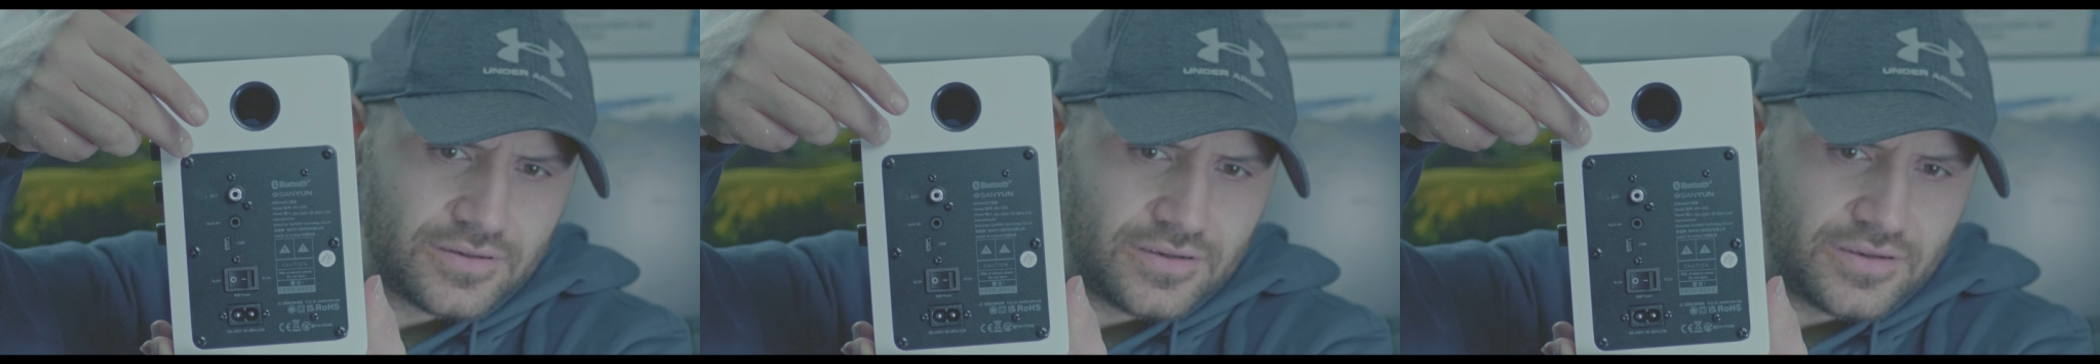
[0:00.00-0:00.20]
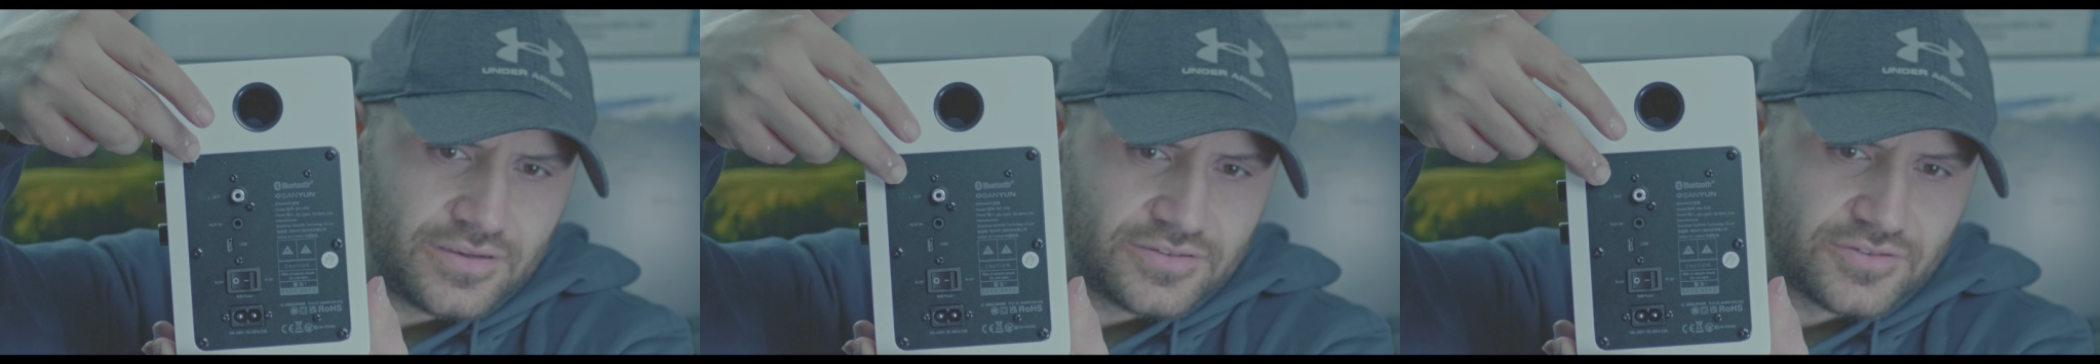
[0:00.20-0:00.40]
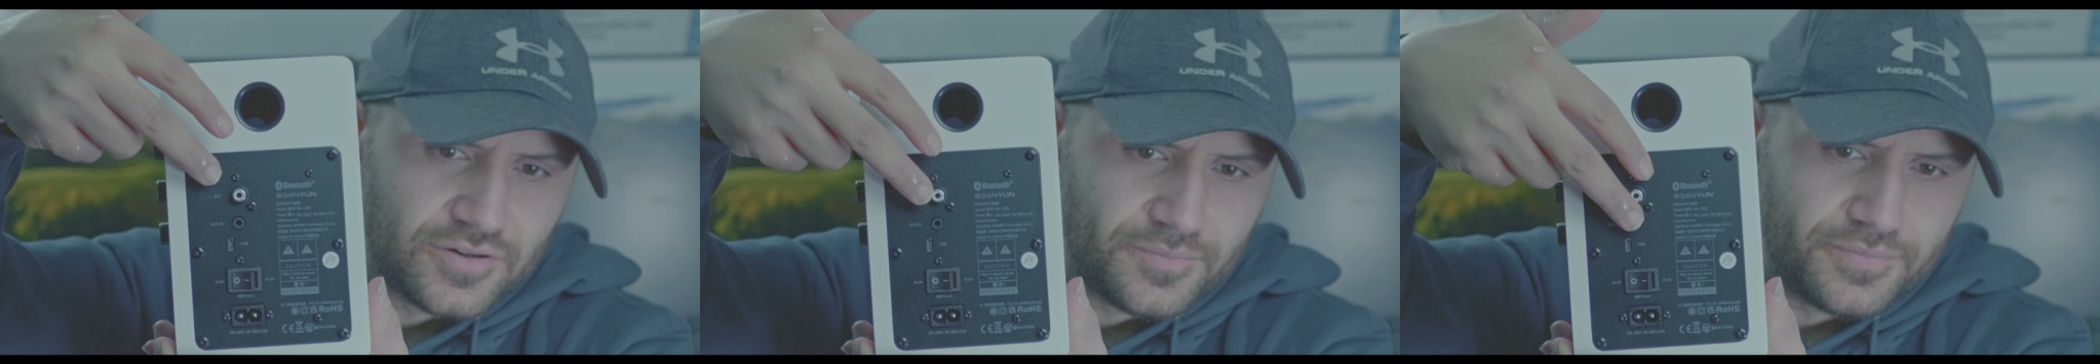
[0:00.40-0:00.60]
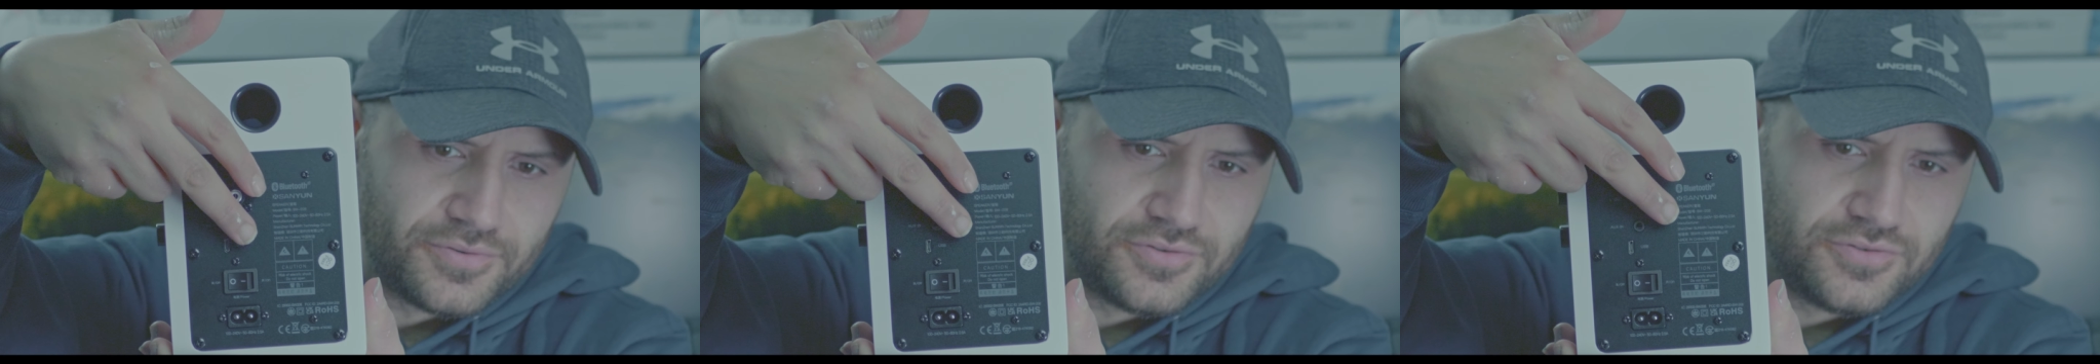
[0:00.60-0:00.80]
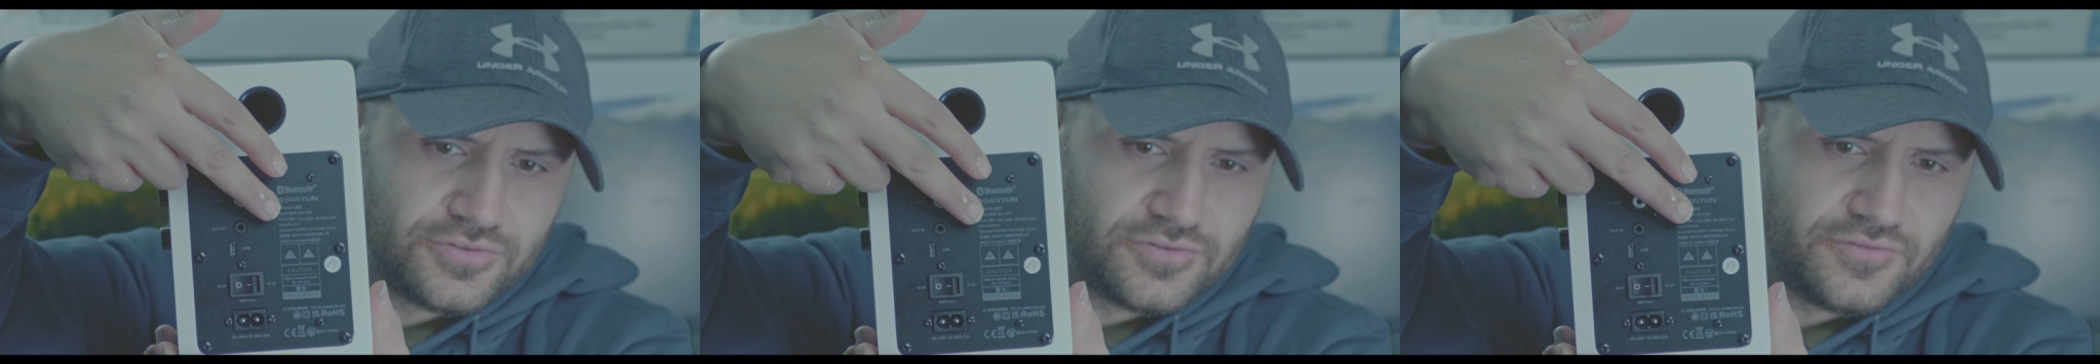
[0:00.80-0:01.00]
It's got
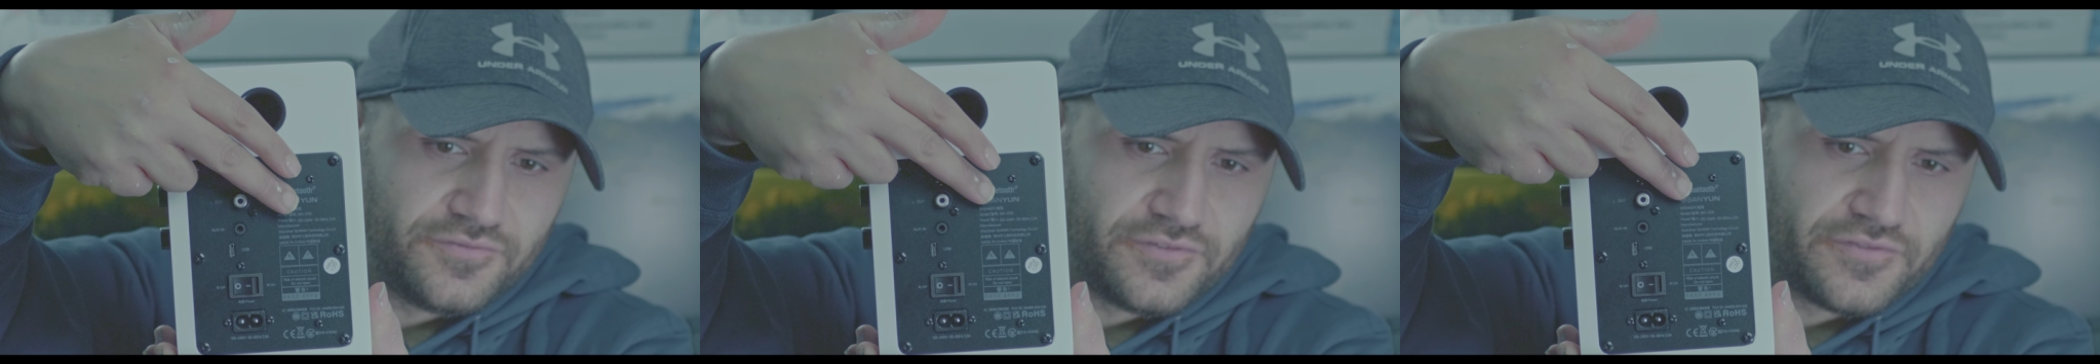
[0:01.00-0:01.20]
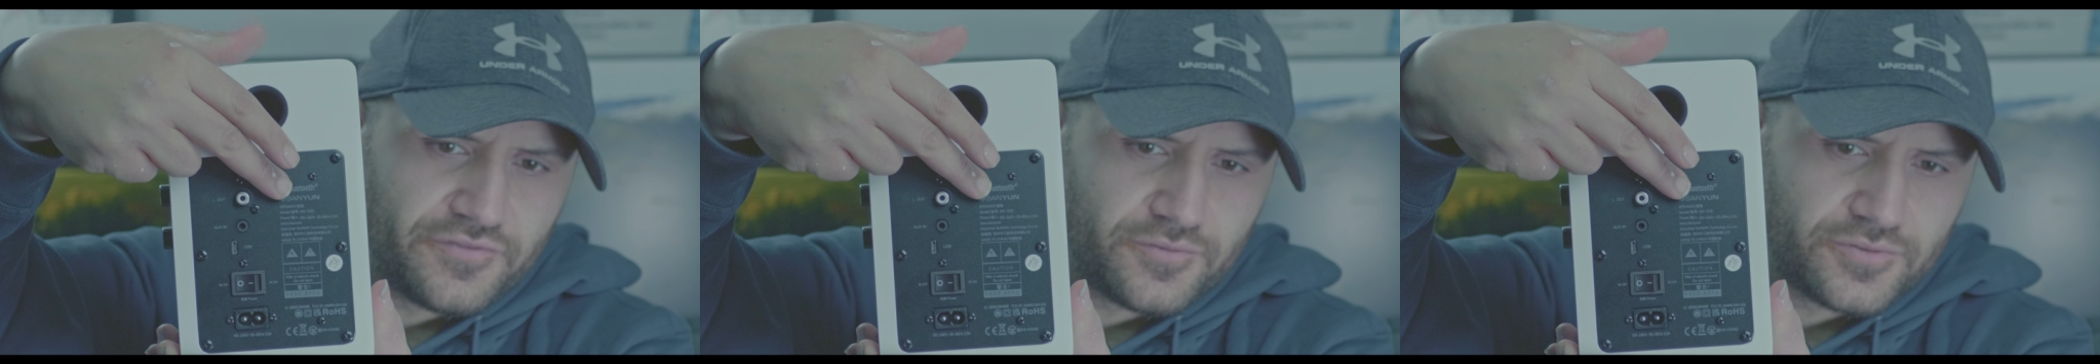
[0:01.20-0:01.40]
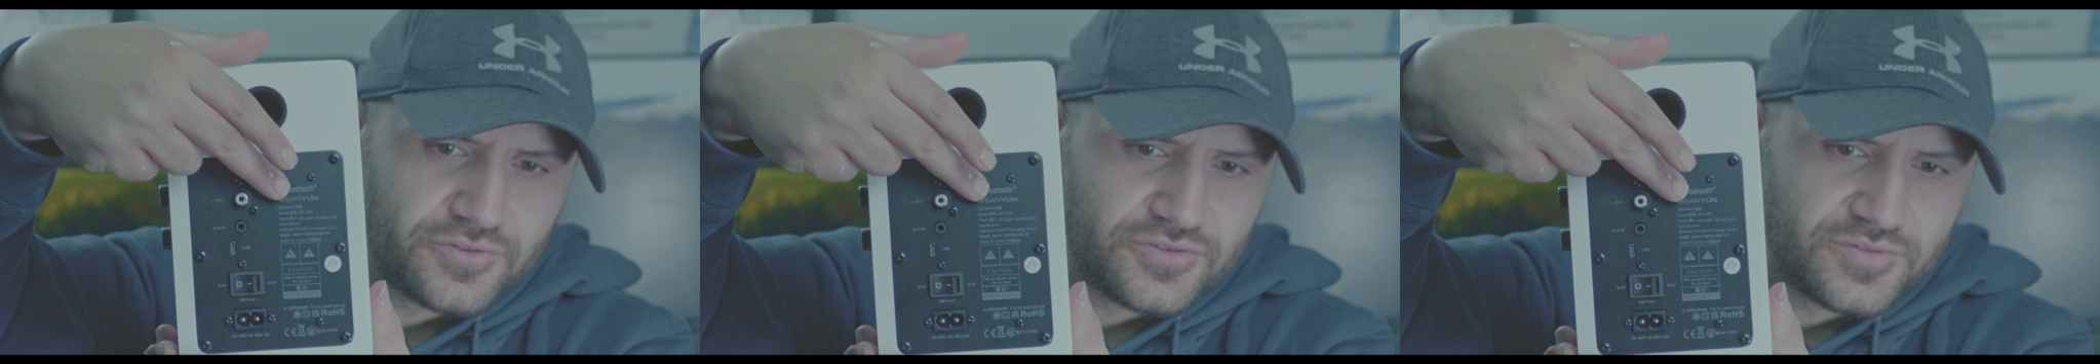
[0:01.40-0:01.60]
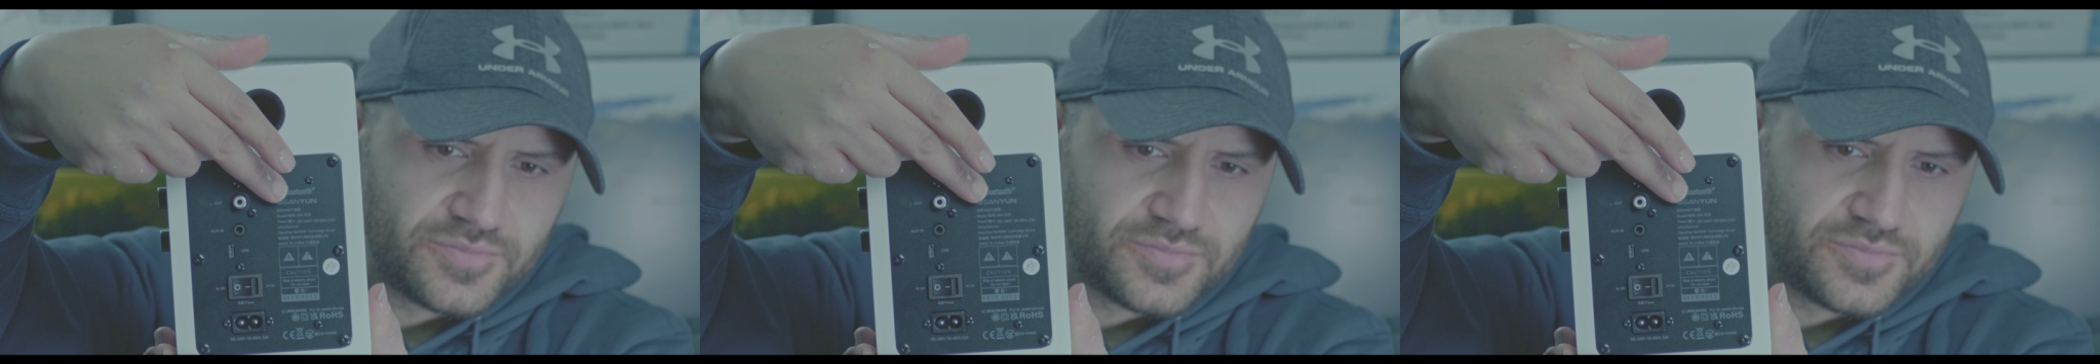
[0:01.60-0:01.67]
Bluetooth if you want to use